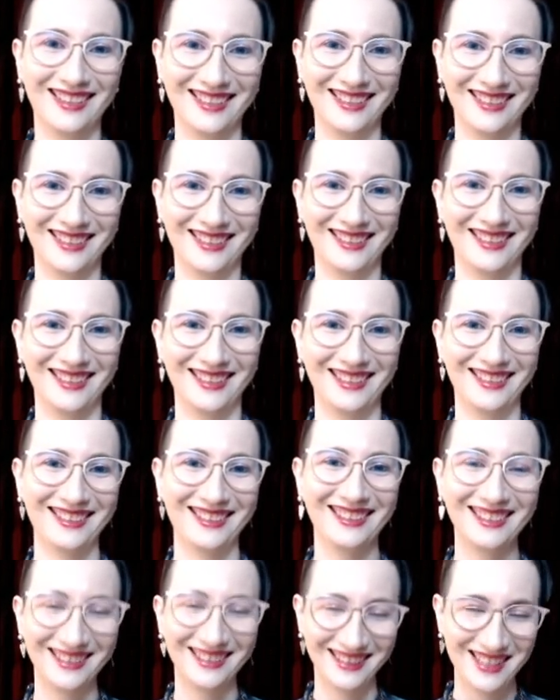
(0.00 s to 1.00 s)
Well,
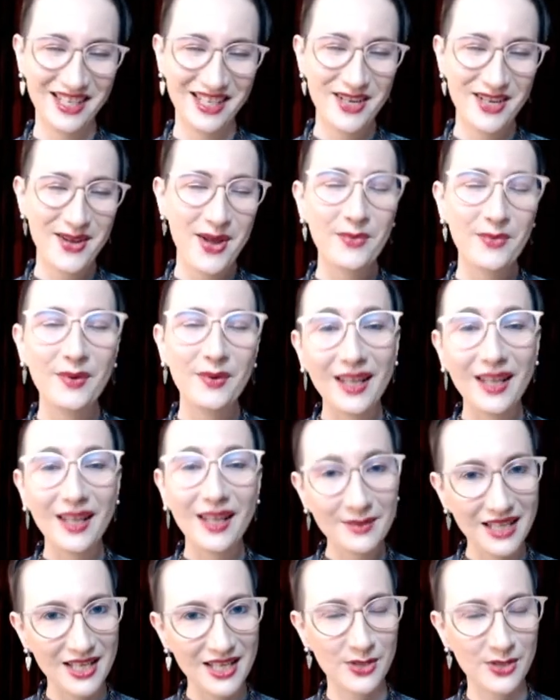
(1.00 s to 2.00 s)
I'm
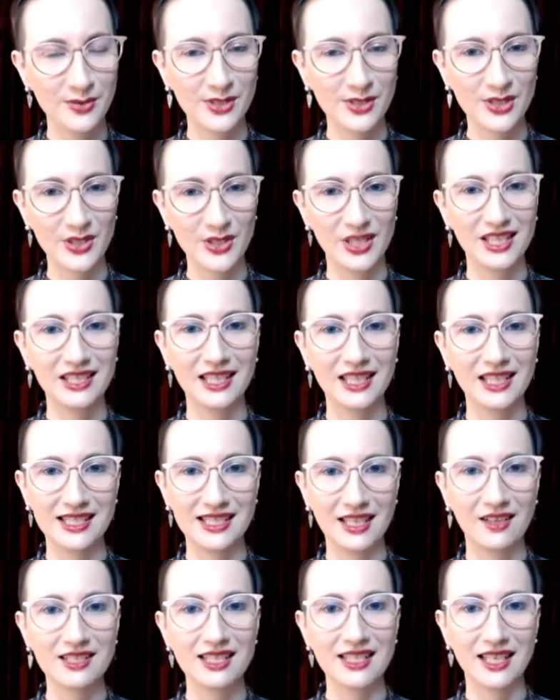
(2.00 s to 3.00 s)
glad you enjoyed it. That
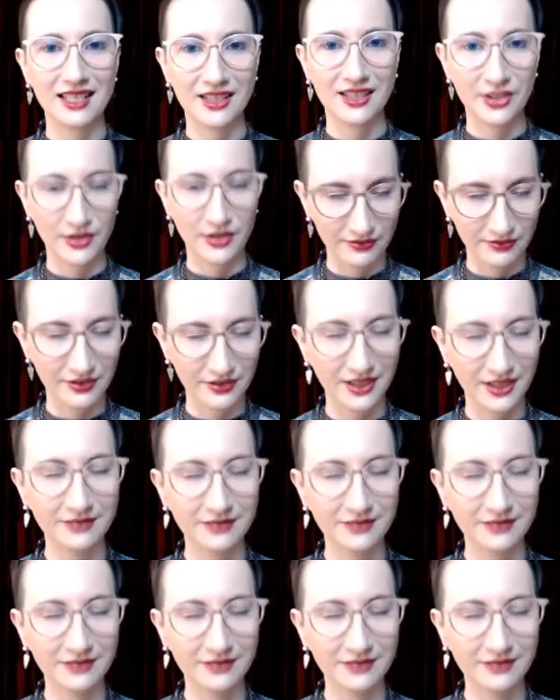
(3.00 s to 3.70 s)
sounds like you had fun.